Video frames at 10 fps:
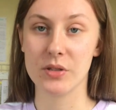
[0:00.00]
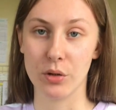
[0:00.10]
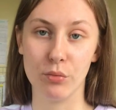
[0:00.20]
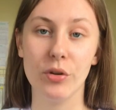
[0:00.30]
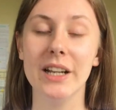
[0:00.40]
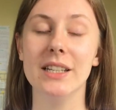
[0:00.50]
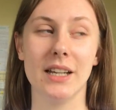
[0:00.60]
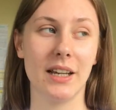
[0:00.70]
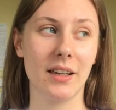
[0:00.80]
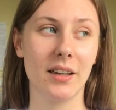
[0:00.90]
So
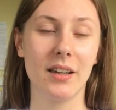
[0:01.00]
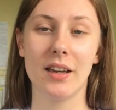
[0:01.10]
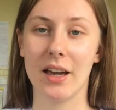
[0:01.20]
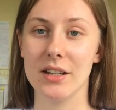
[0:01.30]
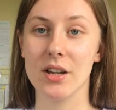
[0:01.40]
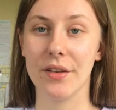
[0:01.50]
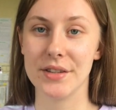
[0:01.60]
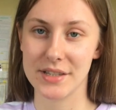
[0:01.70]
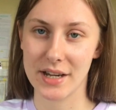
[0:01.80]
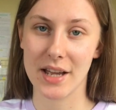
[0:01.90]
reading and
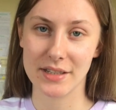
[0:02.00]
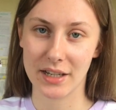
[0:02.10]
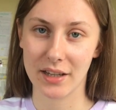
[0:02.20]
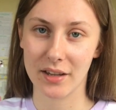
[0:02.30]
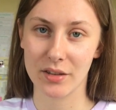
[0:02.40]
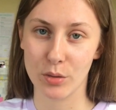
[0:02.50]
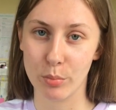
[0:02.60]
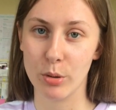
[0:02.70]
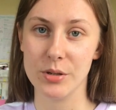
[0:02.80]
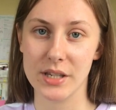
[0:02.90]
understanding the
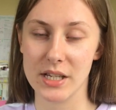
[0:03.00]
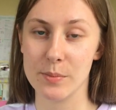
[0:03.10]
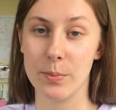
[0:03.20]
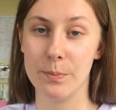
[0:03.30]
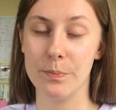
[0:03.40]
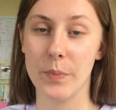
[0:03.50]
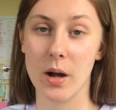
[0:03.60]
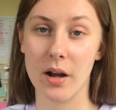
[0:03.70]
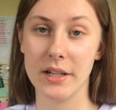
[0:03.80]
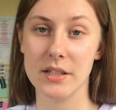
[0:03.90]
process
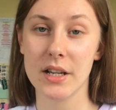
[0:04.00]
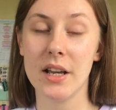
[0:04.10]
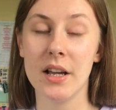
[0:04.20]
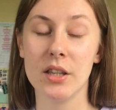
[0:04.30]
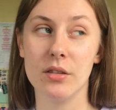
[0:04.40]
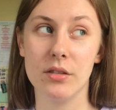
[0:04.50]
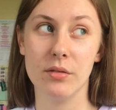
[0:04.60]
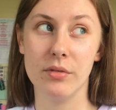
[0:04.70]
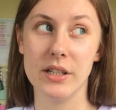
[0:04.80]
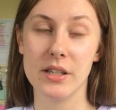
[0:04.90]
behind the
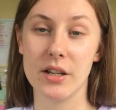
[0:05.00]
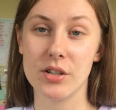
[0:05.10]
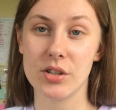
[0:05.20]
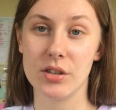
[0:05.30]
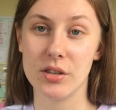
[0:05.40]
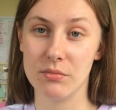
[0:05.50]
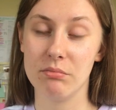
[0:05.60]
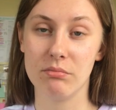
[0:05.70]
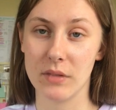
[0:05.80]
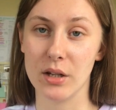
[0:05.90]
research
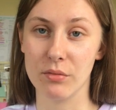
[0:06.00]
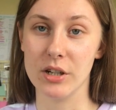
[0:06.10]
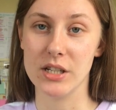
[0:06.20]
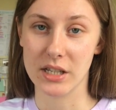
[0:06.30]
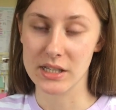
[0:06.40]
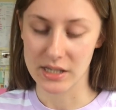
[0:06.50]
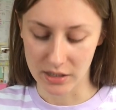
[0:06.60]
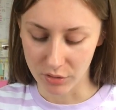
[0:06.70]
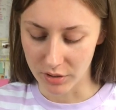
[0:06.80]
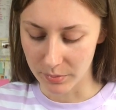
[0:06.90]
that you're reading is
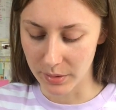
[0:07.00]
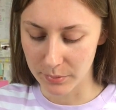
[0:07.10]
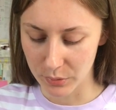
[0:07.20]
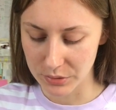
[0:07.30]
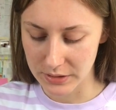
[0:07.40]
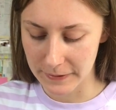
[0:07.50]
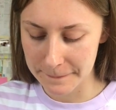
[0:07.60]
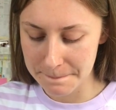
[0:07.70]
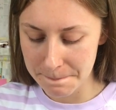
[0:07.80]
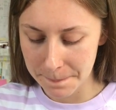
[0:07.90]
incredibly important.
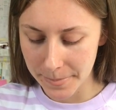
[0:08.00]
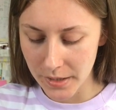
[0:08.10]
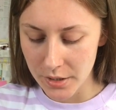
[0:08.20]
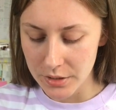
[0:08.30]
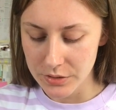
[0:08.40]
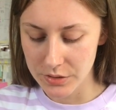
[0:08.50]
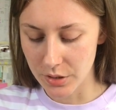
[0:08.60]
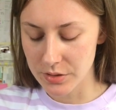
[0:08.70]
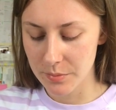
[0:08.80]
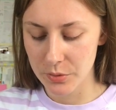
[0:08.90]

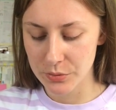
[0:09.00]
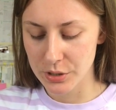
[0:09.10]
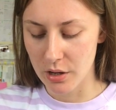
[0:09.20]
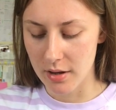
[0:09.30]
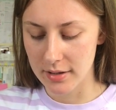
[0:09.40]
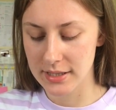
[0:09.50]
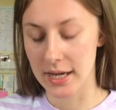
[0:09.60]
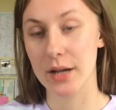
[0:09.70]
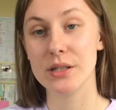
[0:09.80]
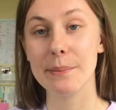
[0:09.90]
So someone also asked
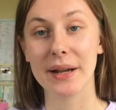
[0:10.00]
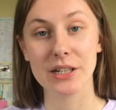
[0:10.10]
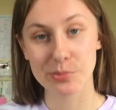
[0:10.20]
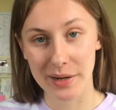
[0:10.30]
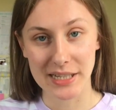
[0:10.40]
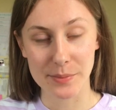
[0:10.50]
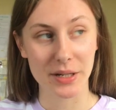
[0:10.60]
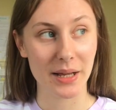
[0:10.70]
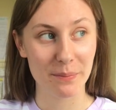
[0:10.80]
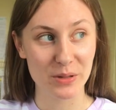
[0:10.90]
how to manage
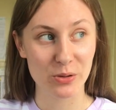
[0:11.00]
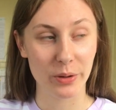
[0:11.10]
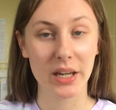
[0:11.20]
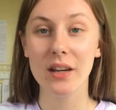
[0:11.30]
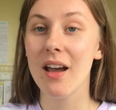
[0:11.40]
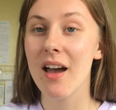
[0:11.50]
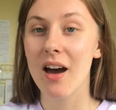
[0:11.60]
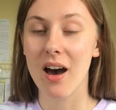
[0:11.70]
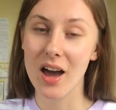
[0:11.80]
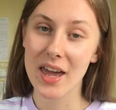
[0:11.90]
placement in between.
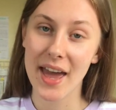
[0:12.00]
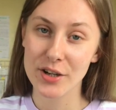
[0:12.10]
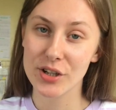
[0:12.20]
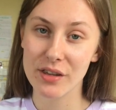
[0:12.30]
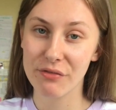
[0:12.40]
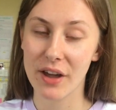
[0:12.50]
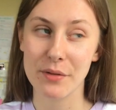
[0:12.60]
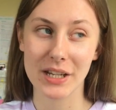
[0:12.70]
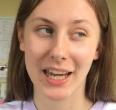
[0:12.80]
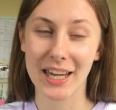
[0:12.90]
I actually found
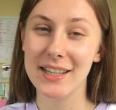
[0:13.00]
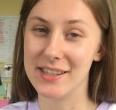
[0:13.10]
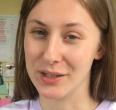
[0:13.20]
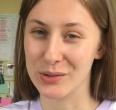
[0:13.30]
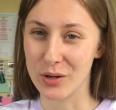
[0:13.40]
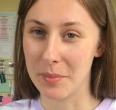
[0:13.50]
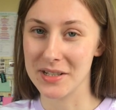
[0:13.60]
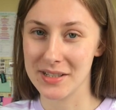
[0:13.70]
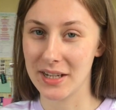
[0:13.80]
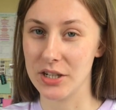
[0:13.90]
it easier to write my
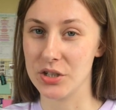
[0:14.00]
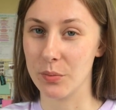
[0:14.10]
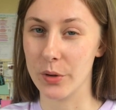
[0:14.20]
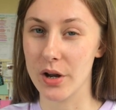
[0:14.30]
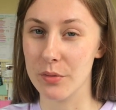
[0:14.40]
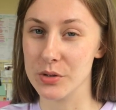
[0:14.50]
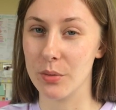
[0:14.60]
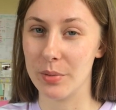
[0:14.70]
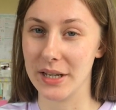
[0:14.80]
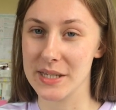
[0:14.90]
dissertation when I was on
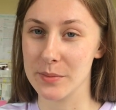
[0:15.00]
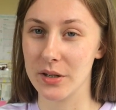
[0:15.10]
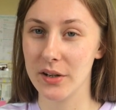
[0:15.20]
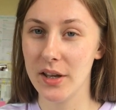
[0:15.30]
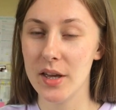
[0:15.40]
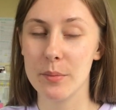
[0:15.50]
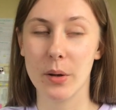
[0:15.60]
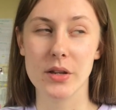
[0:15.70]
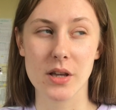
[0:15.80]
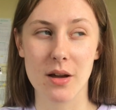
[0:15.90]
placement,
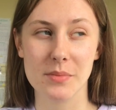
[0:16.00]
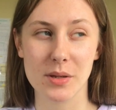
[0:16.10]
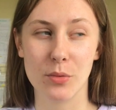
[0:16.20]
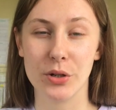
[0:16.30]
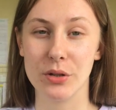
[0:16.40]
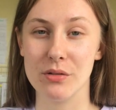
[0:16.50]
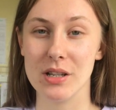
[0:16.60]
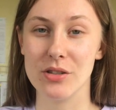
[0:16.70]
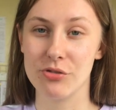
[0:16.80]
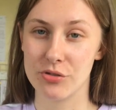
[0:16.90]
because I'm someone who
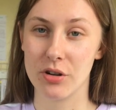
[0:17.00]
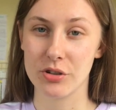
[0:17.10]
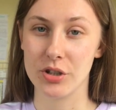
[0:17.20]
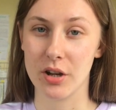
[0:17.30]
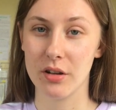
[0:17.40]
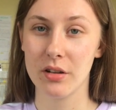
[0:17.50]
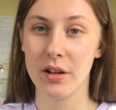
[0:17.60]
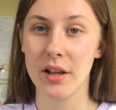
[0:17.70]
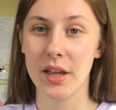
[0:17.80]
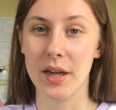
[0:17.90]
needs structure
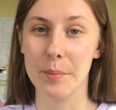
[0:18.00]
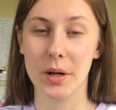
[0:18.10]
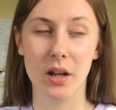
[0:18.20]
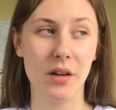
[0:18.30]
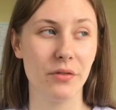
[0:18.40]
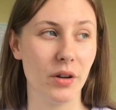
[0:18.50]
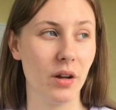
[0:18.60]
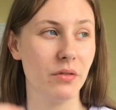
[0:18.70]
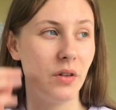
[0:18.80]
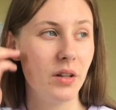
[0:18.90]
in my life, and I
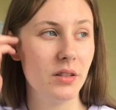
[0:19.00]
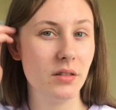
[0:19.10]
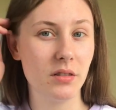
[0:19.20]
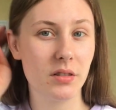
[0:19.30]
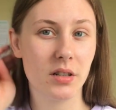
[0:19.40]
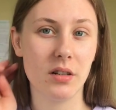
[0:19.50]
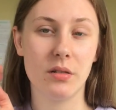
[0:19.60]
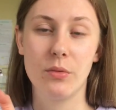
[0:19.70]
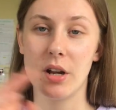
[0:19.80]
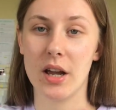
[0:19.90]
find
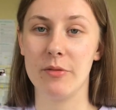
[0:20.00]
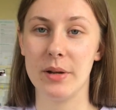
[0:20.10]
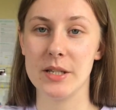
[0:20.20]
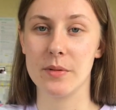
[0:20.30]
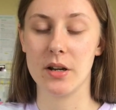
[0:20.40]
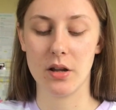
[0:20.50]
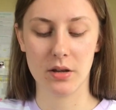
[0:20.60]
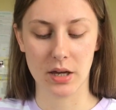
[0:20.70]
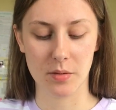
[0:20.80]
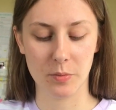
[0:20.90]
when I have placement, I know,
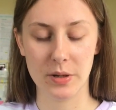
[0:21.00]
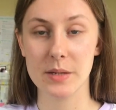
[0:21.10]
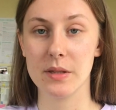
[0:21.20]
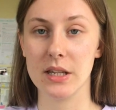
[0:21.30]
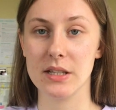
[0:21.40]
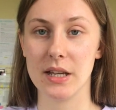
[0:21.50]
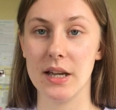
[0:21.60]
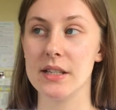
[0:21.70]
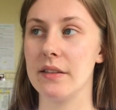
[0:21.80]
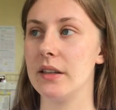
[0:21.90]
okay, I'm on placement these
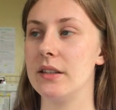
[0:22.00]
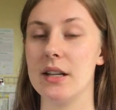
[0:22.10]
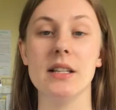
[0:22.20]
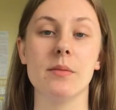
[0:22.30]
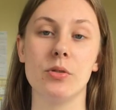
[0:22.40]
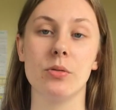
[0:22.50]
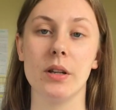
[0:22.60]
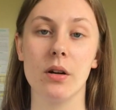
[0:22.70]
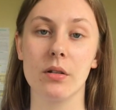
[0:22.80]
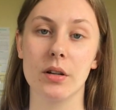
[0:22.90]
days, and then the days in
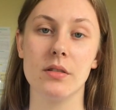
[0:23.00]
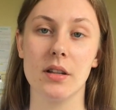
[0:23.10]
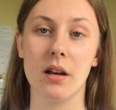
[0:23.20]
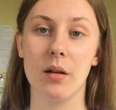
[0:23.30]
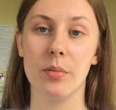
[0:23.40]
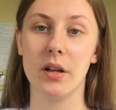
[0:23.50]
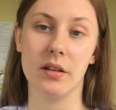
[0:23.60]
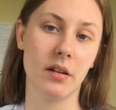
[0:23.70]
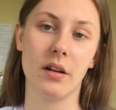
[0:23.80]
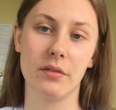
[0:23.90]
between I'll go to the library and
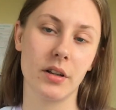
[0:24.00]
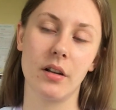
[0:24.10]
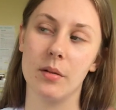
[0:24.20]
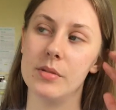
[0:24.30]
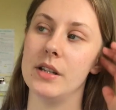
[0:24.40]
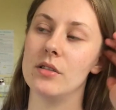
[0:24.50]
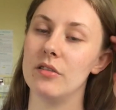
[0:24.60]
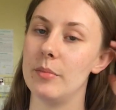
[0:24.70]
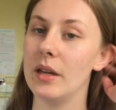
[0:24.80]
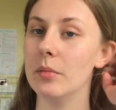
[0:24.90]
then I'll have like a couple of days off
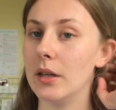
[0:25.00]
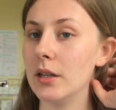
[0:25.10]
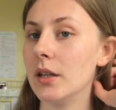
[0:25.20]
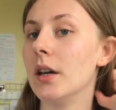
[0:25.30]
maybe.